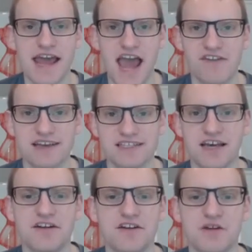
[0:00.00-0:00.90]
I have a
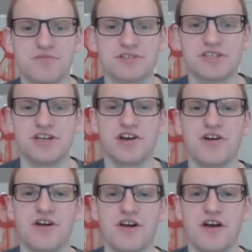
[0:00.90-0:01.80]
ton of numbers
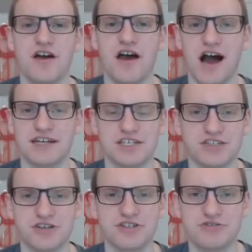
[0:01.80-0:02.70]
here to
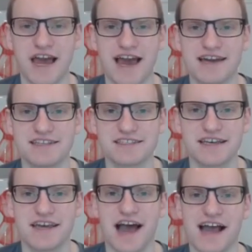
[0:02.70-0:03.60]
show you guys.